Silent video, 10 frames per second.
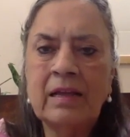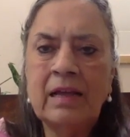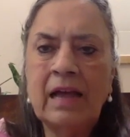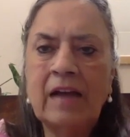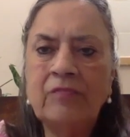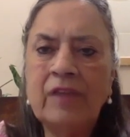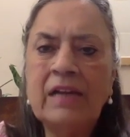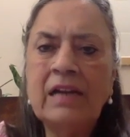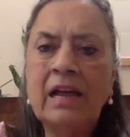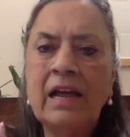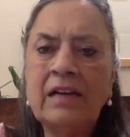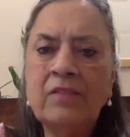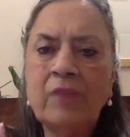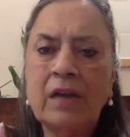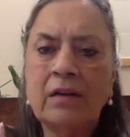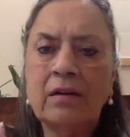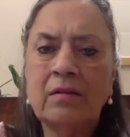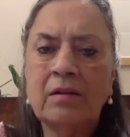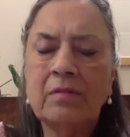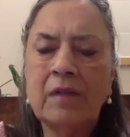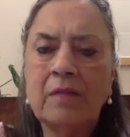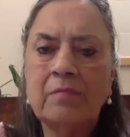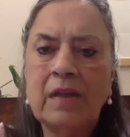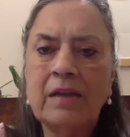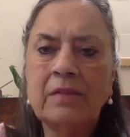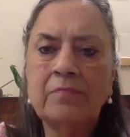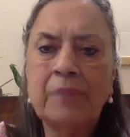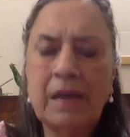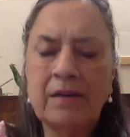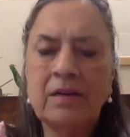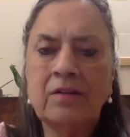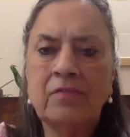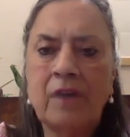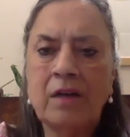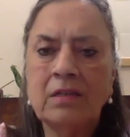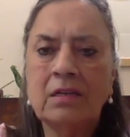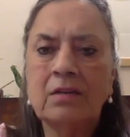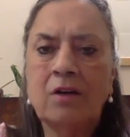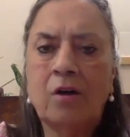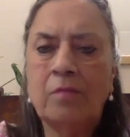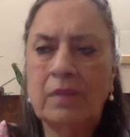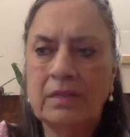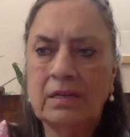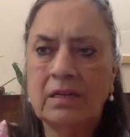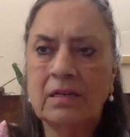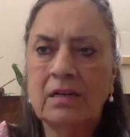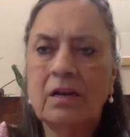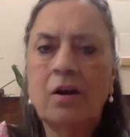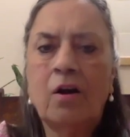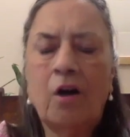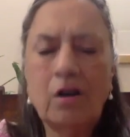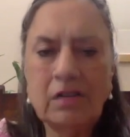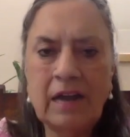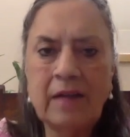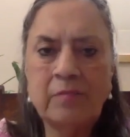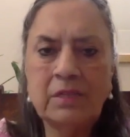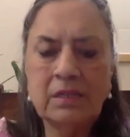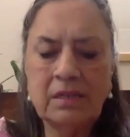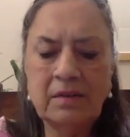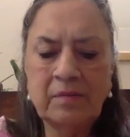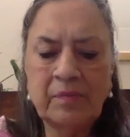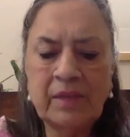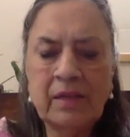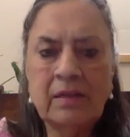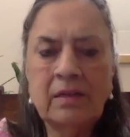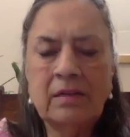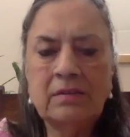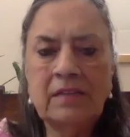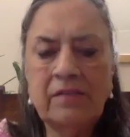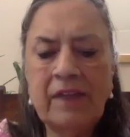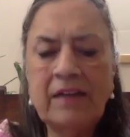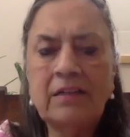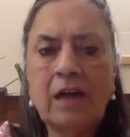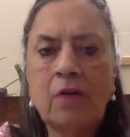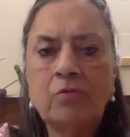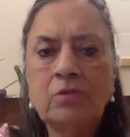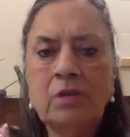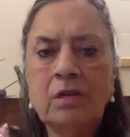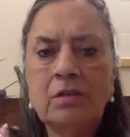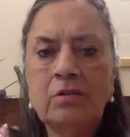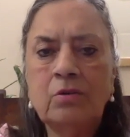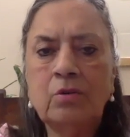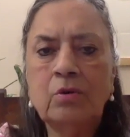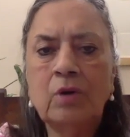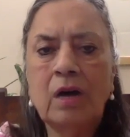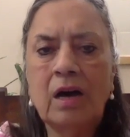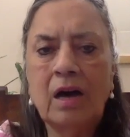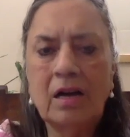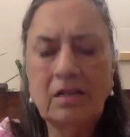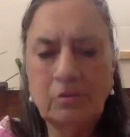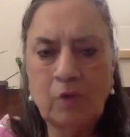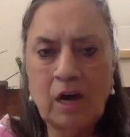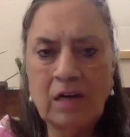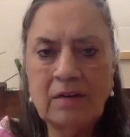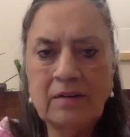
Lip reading: And when anyone, my parent, father or mother or grandmother, they went down to Haridwar,